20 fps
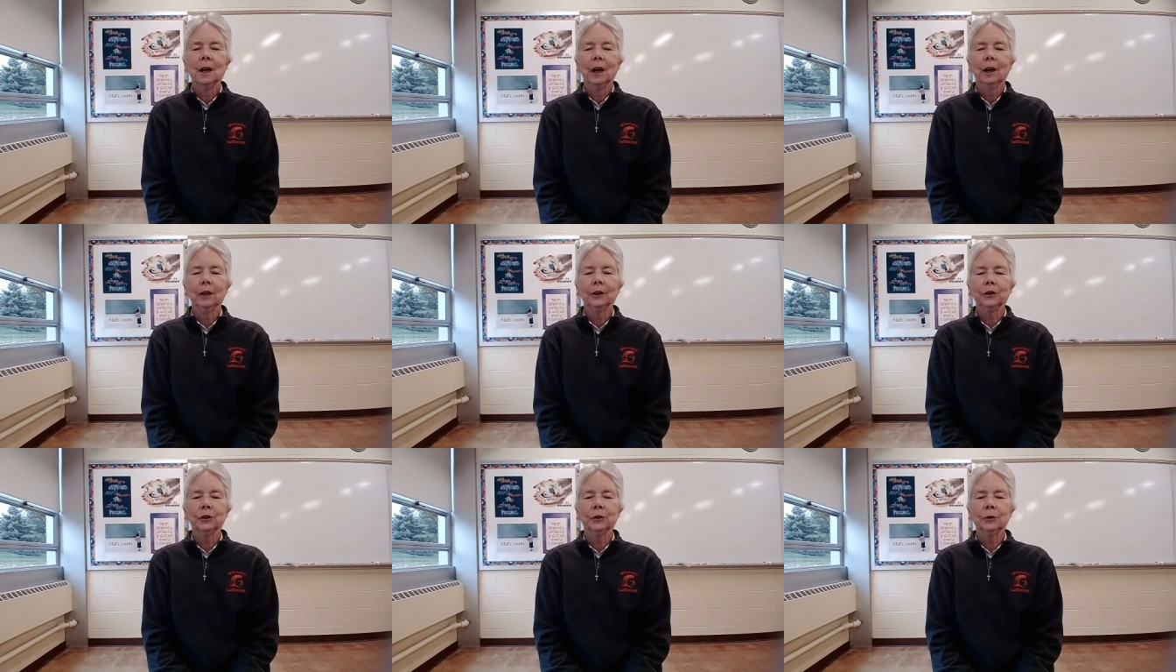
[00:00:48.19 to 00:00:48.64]

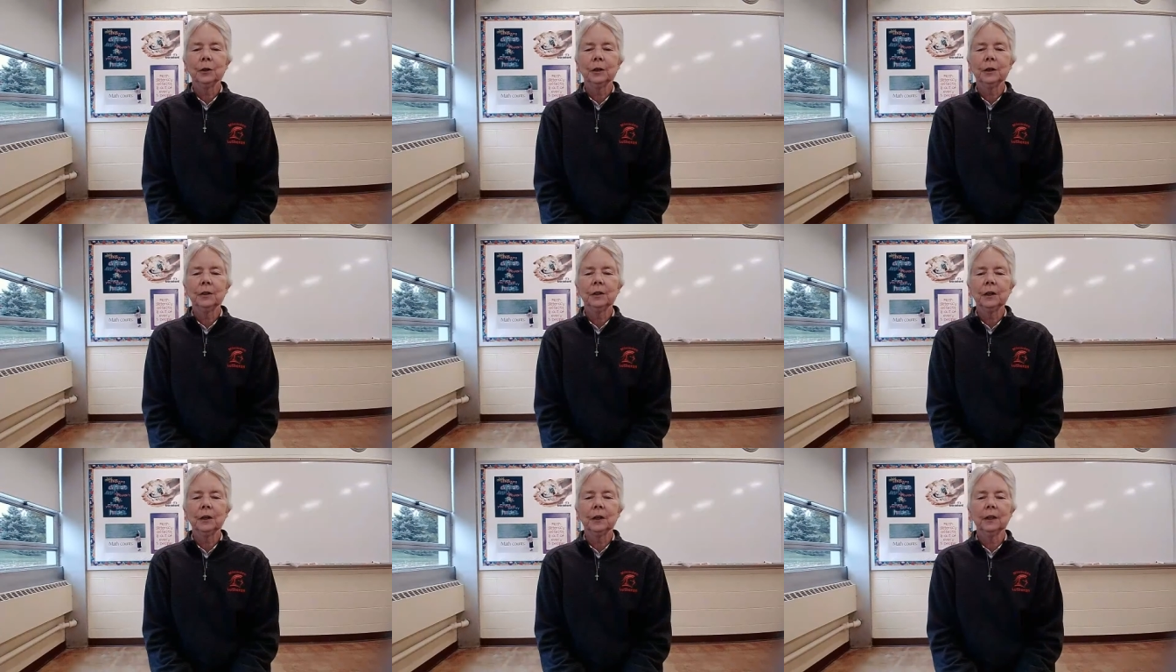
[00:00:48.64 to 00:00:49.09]
Our
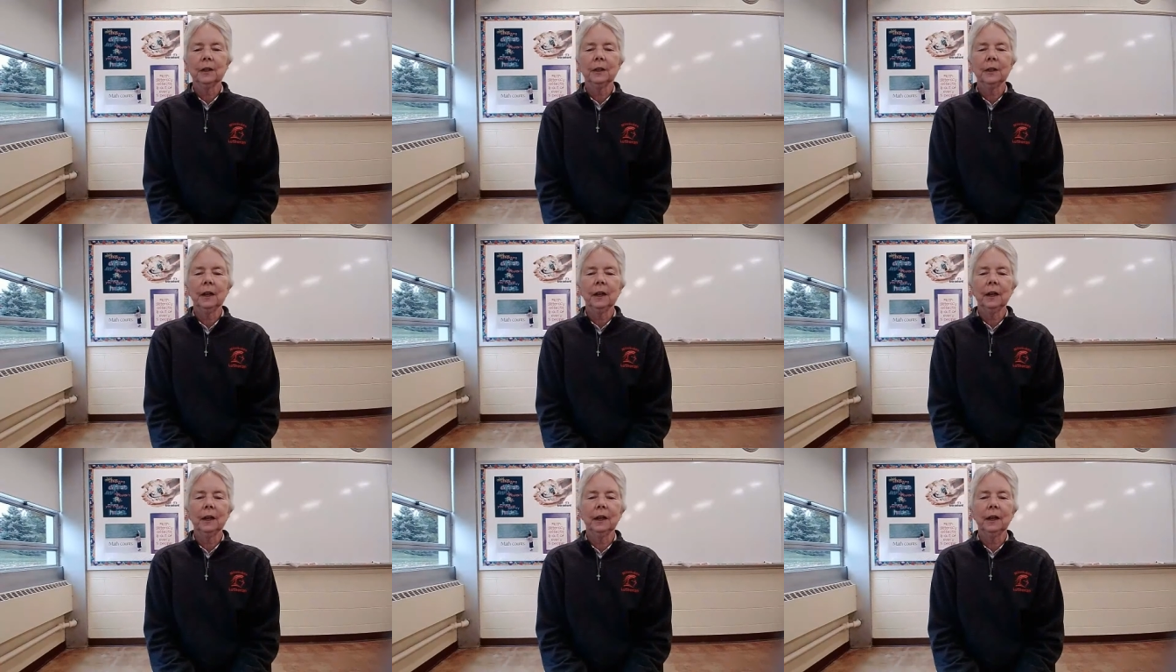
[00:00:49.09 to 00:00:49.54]
students can
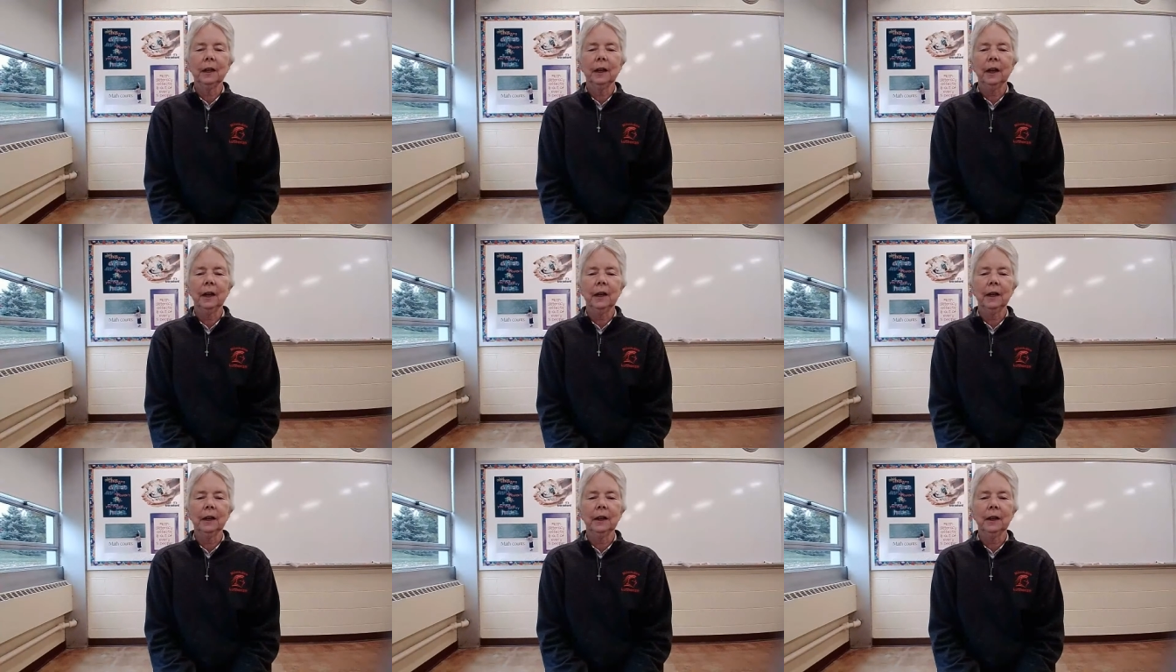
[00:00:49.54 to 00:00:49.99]
take
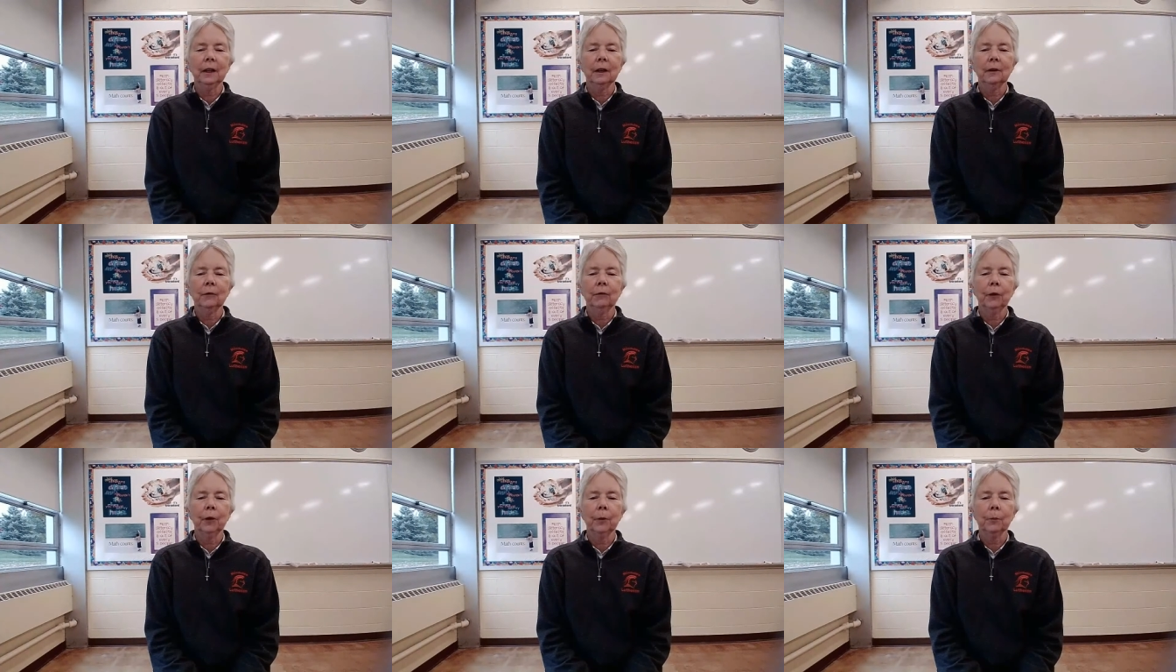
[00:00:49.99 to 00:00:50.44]
anything
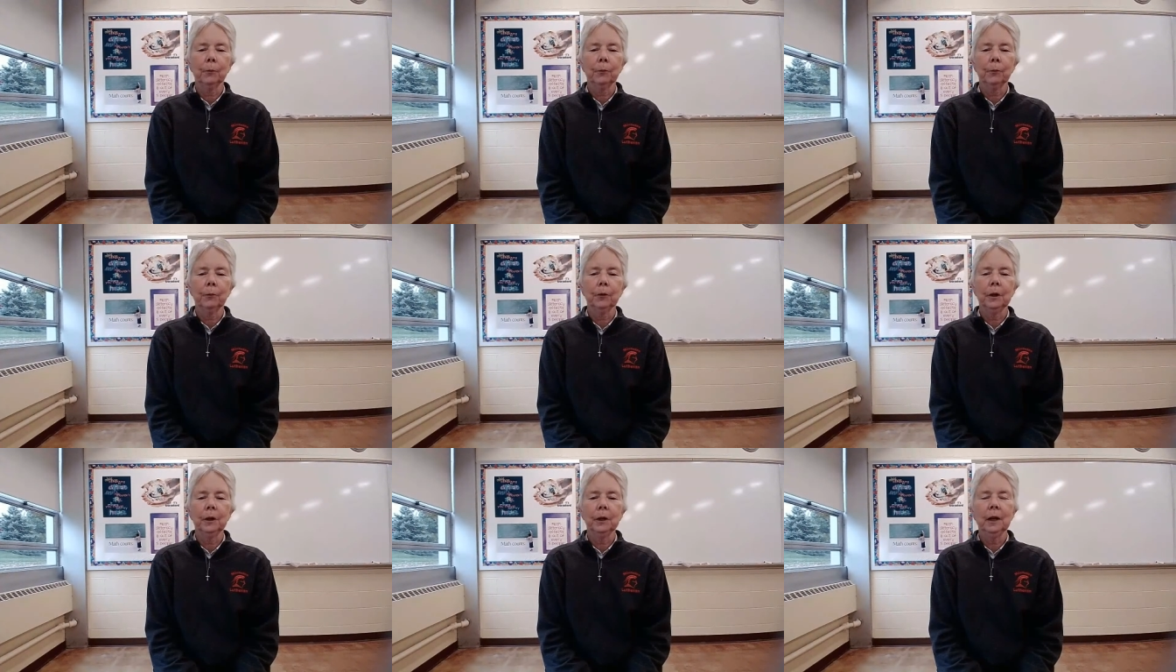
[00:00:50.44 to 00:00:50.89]
from
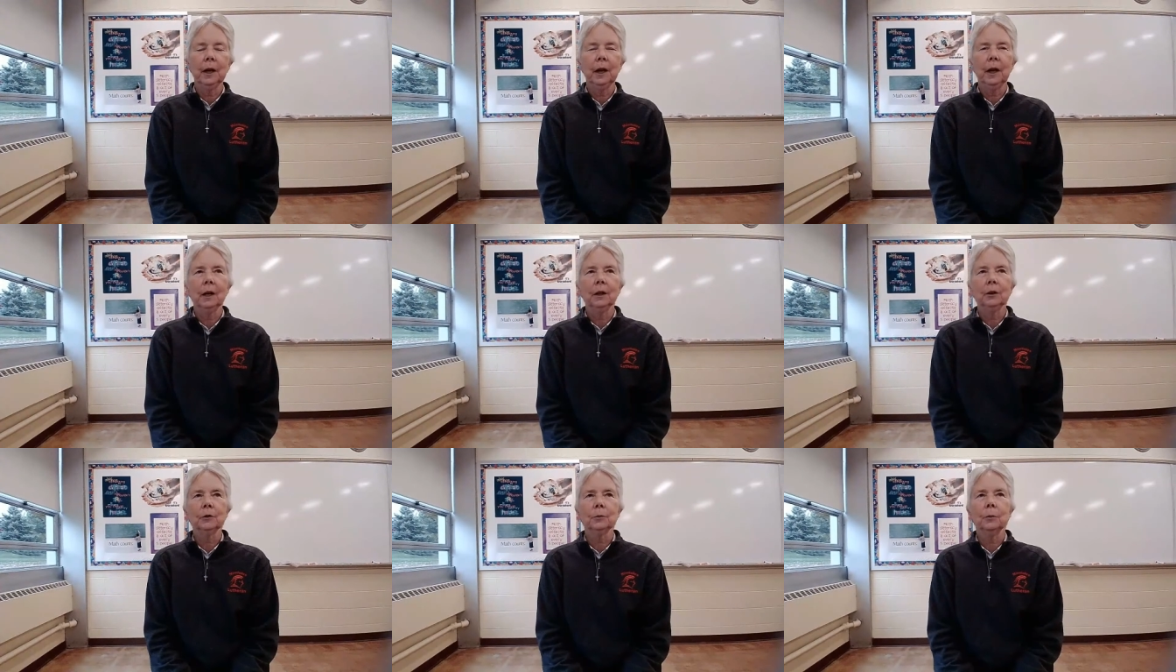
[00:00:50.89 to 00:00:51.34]

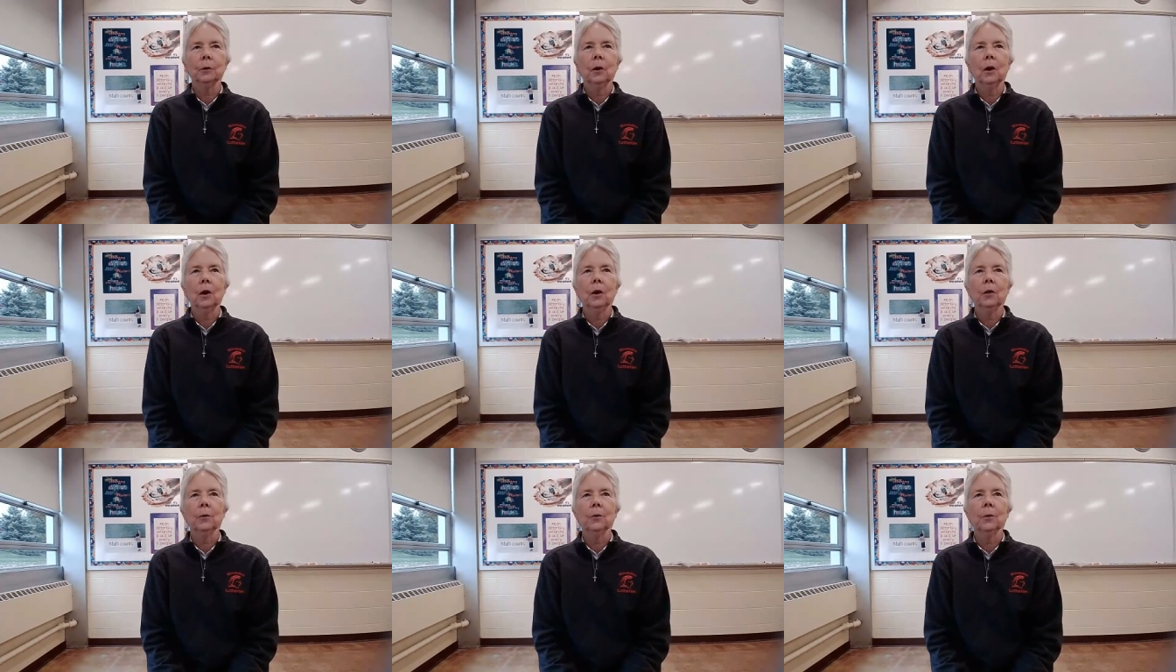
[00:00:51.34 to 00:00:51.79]
pre-algebra
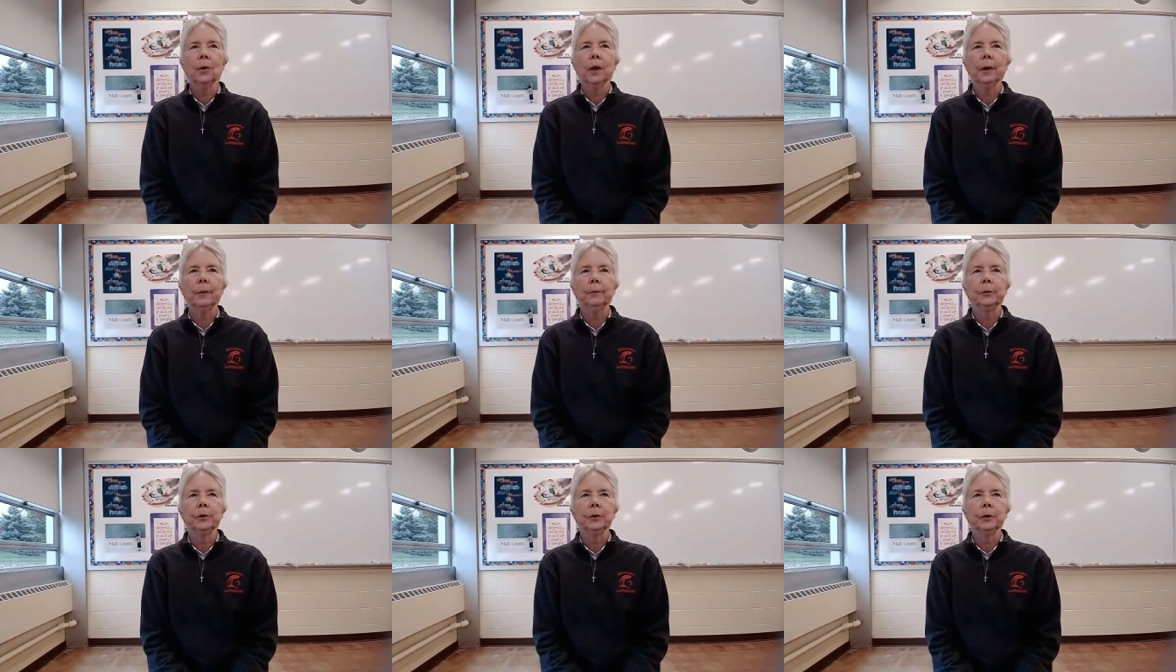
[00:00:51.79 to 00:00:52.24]
all the way
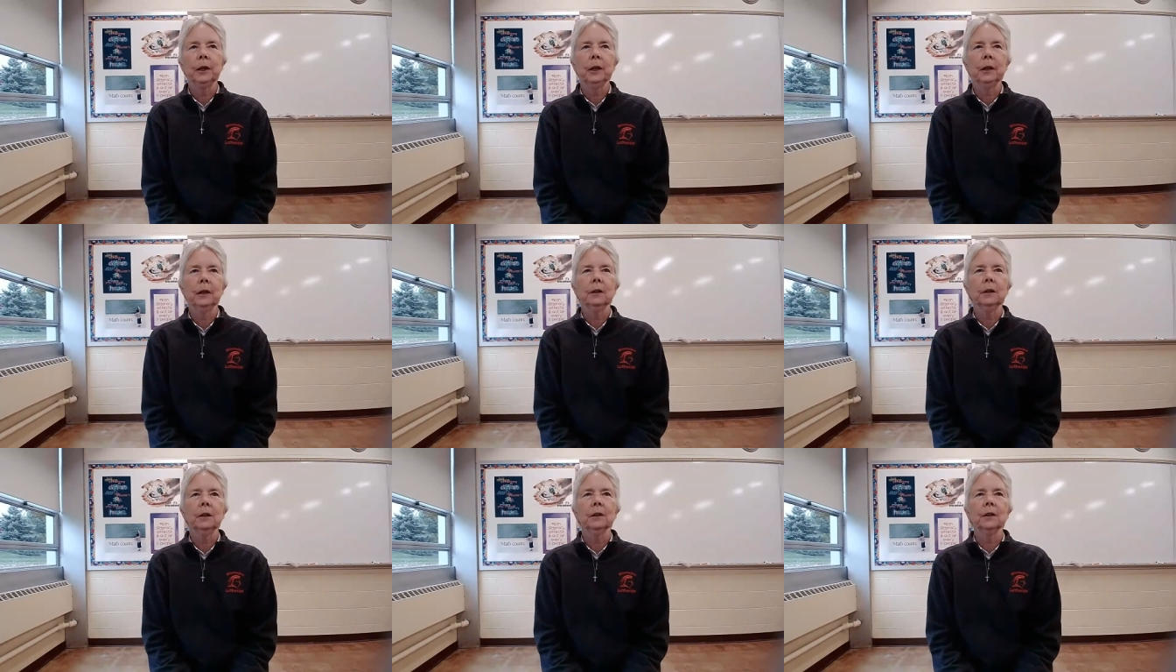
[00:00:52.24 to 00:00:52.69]
up to
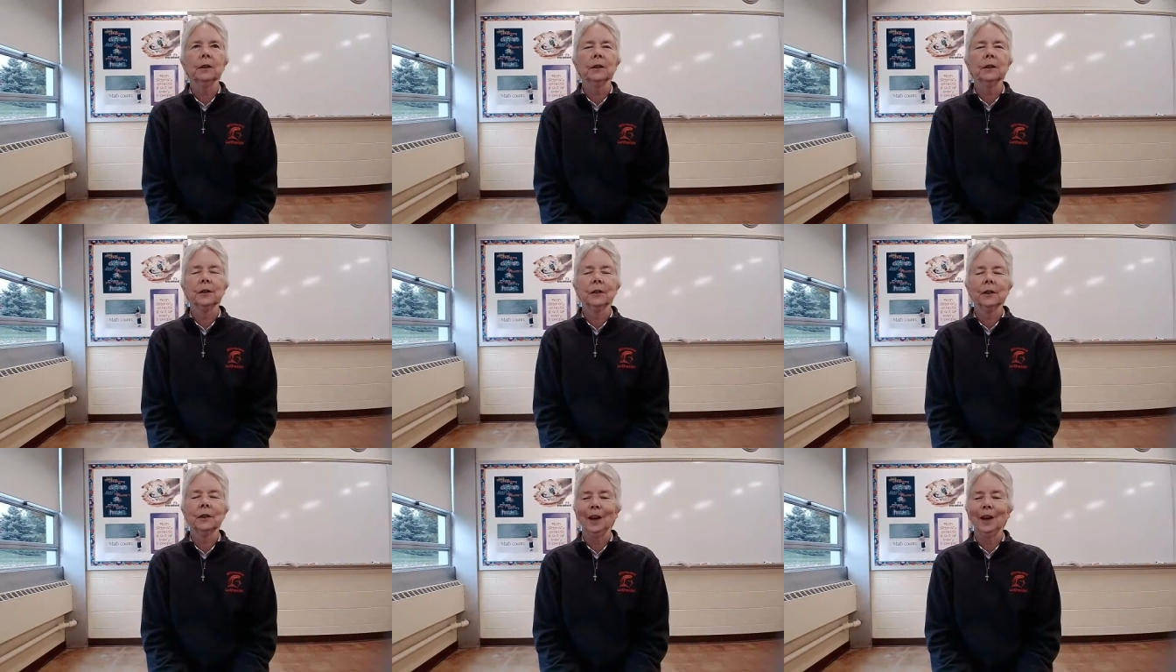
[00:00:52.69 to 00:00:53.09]
calculus and